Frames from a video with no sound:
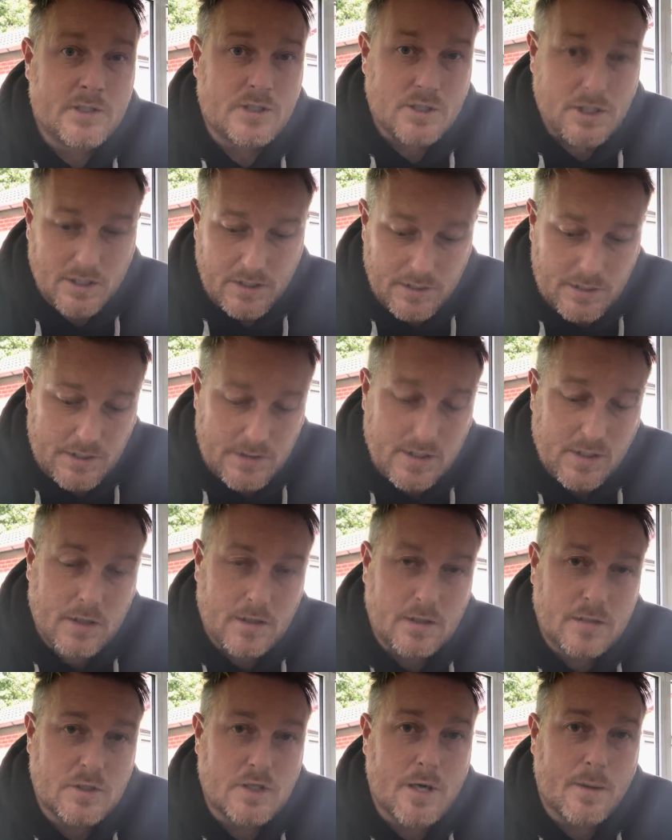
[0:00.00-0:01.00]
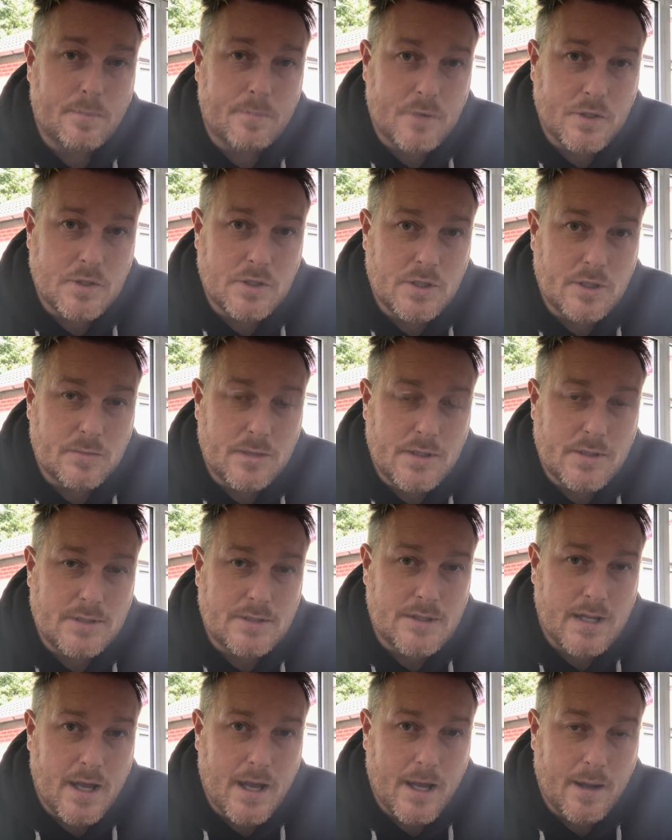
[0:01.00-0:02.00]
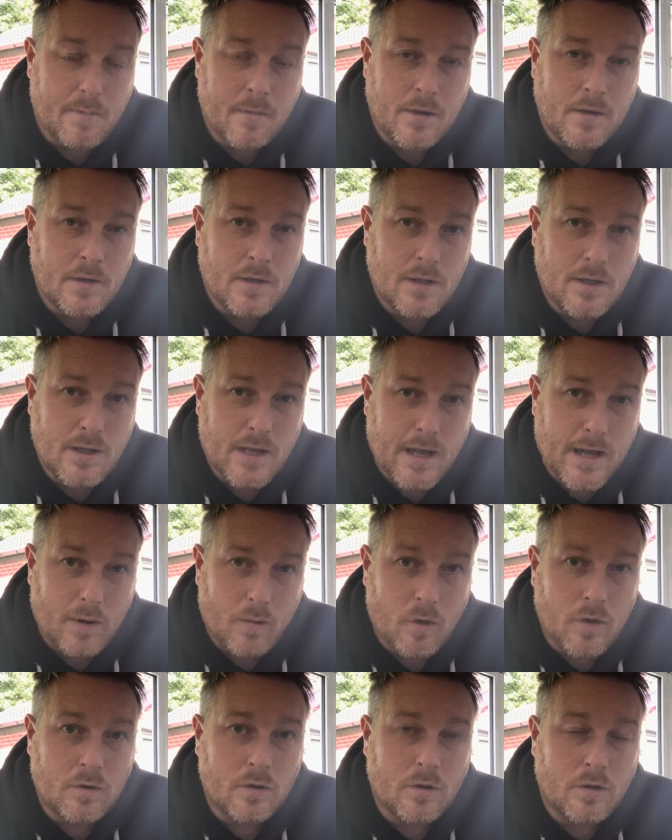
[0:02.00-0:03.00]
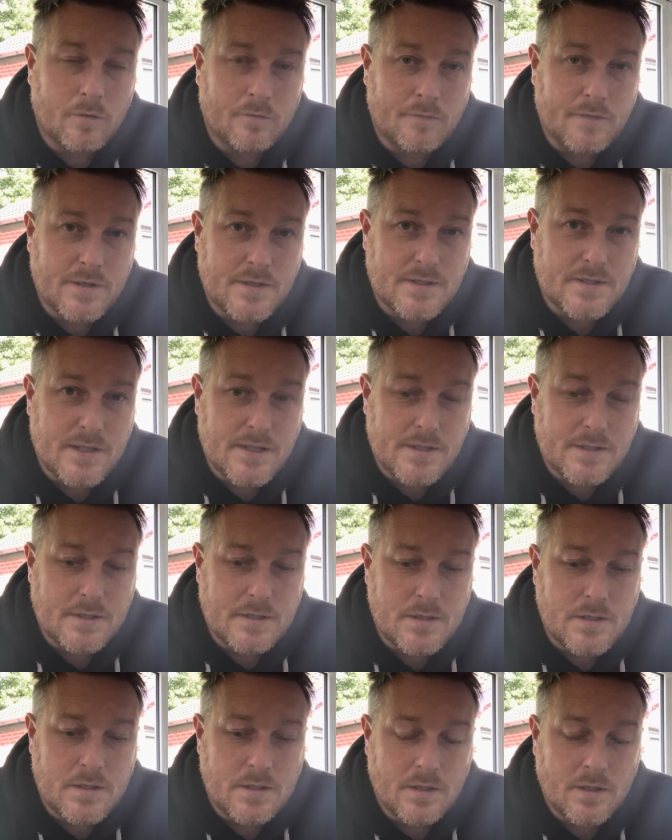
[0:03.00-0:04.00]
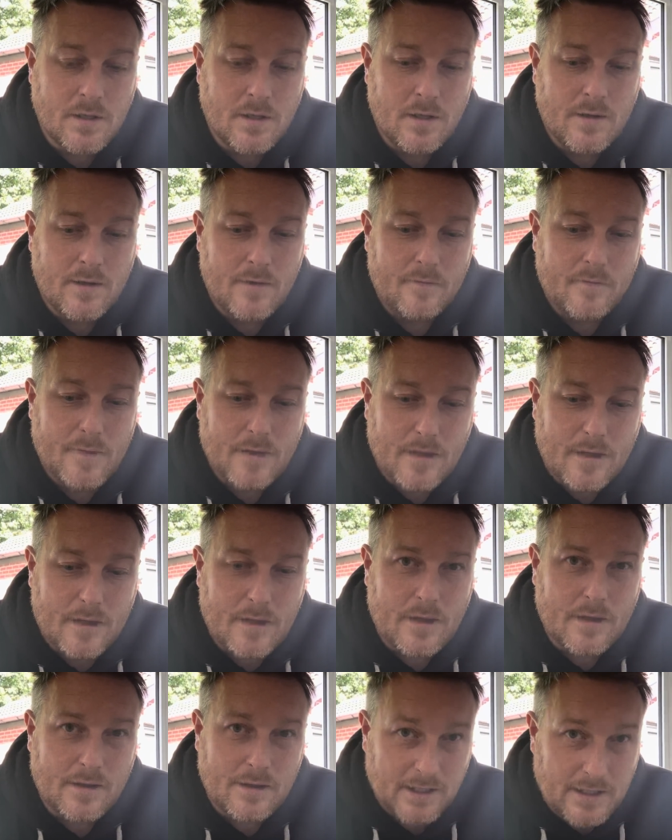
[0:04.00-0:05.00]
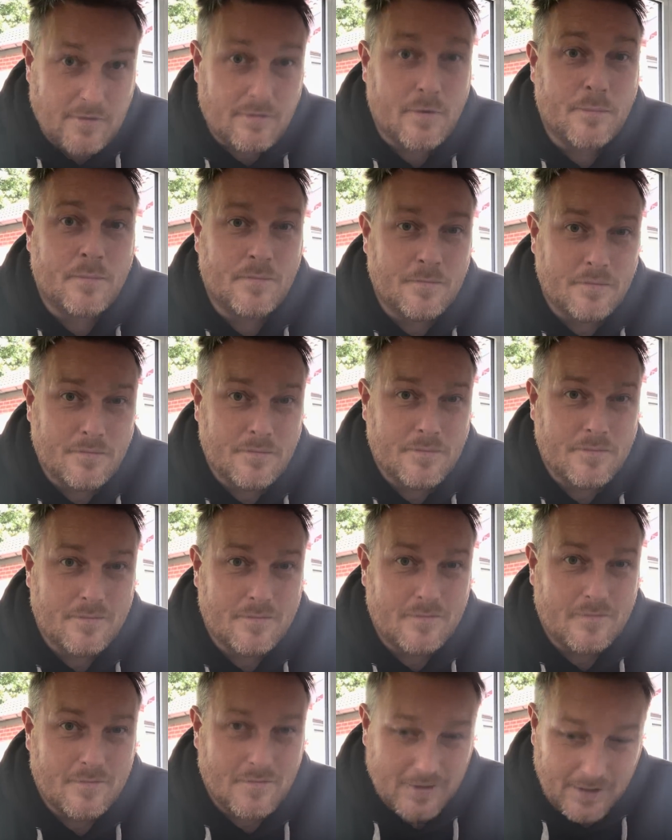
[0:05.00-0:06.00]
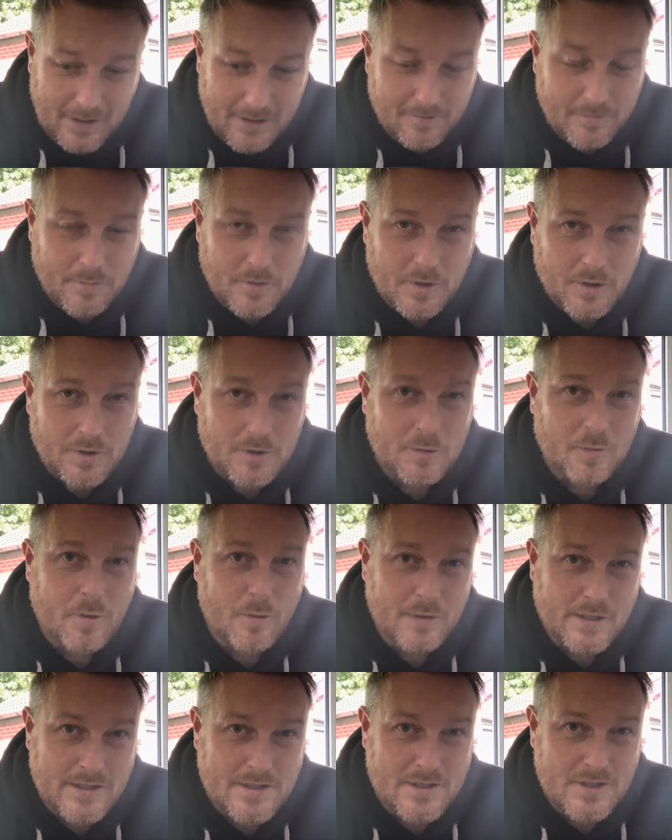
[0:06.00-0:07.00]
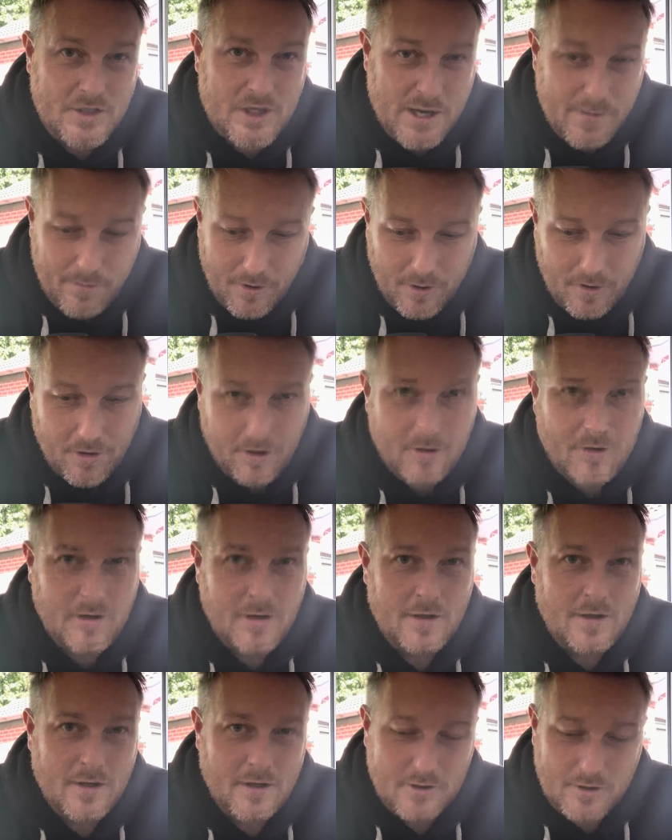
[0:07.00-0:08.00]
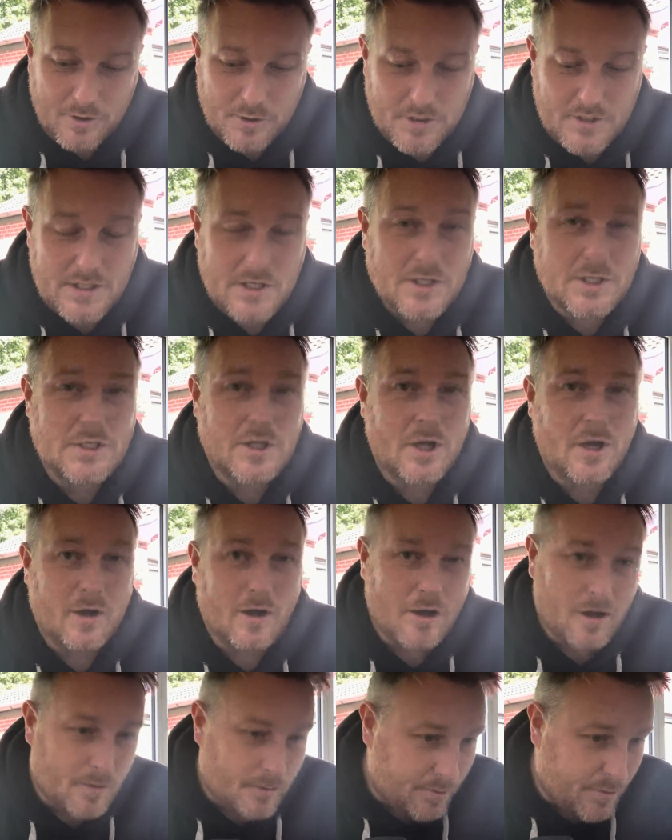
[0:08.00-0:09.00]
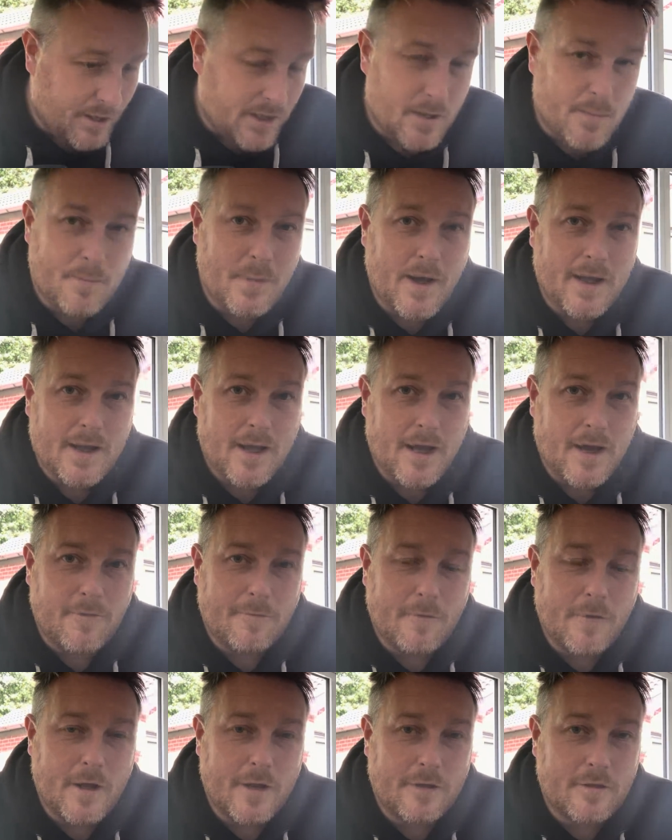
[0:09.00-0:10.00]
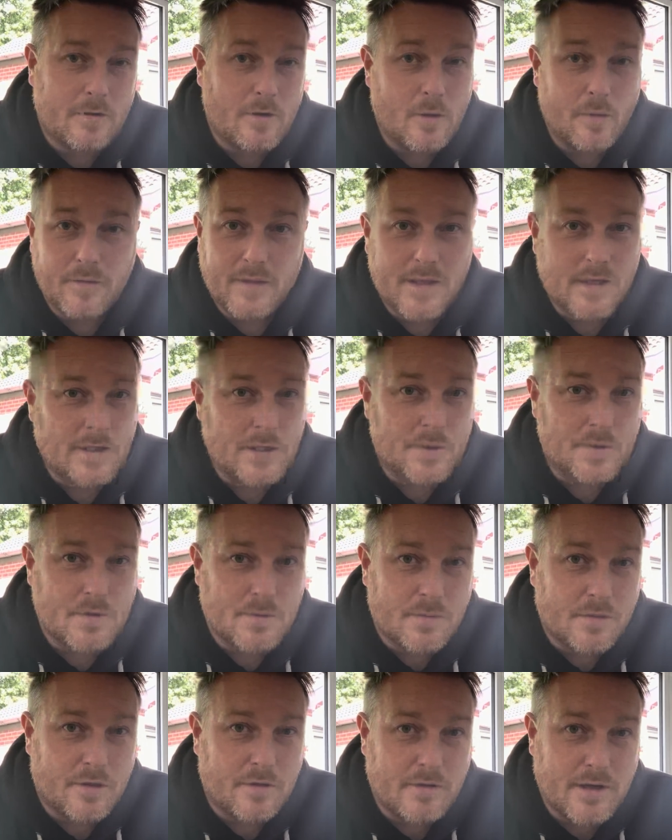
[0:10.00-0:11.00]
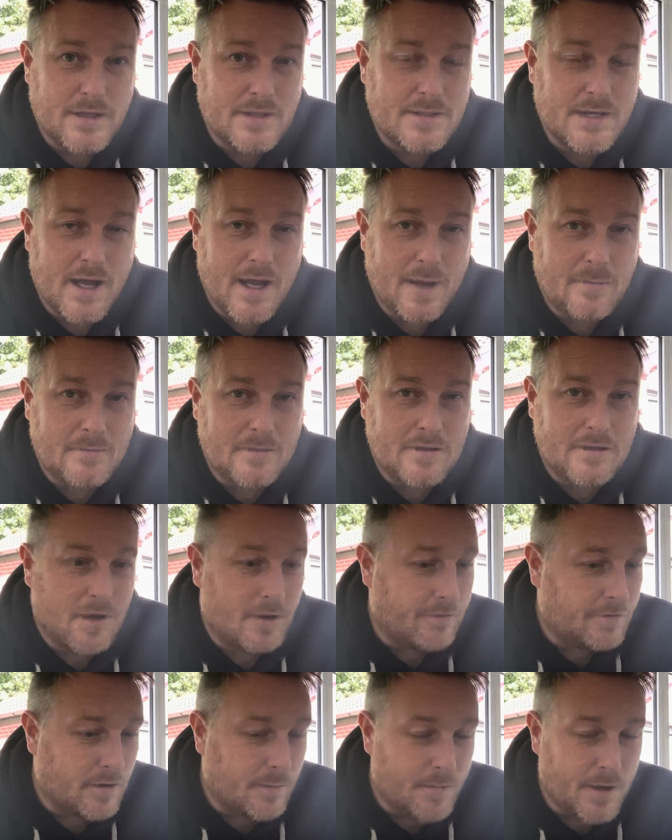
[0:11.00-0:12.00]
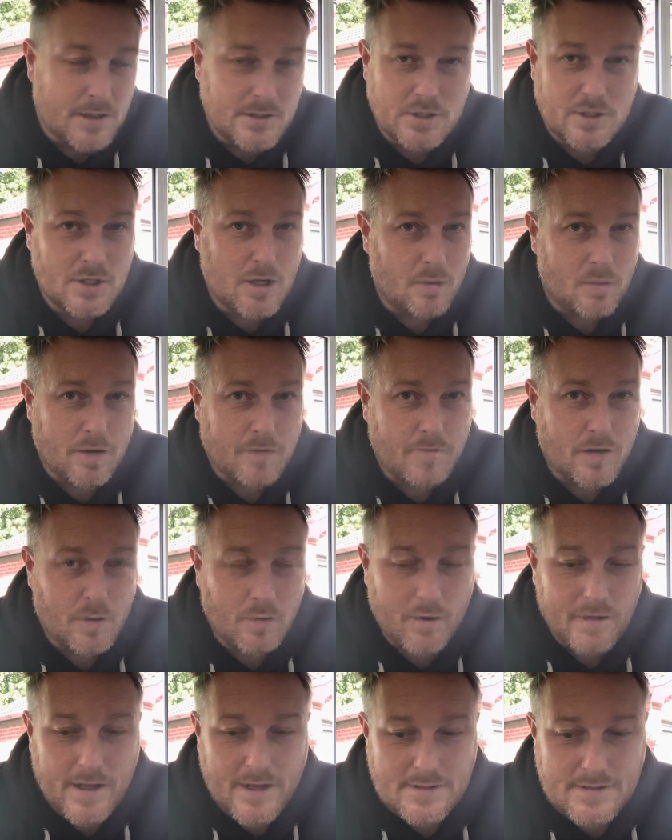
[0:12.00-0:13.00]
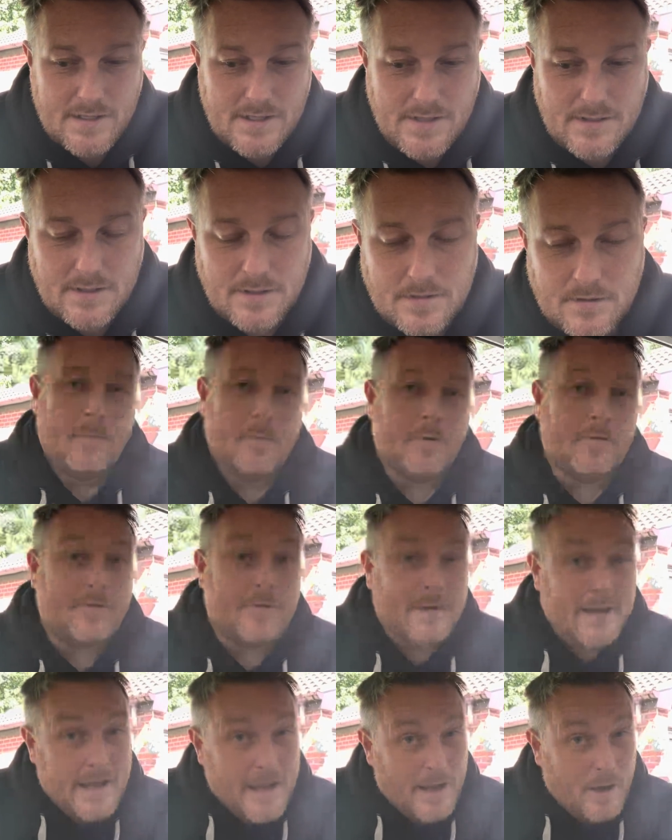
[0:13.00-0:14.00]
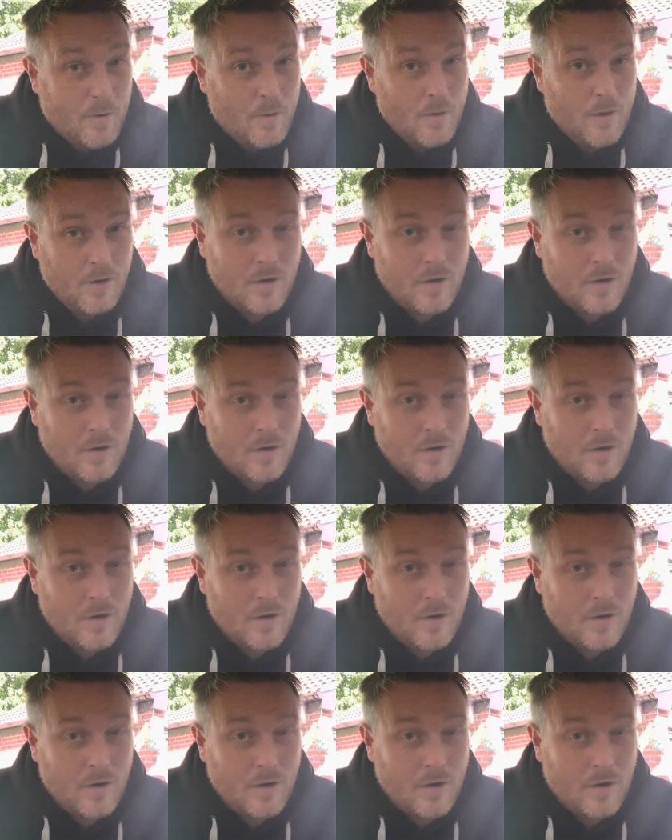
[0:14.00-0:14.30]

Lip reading: year to the Championship this time, out on loan for the season. Leave them. Don't do what we did to Jebo. Cut it short, bring them back halfway through and then use them 3 times off the bench or whatever it was that season. But for now,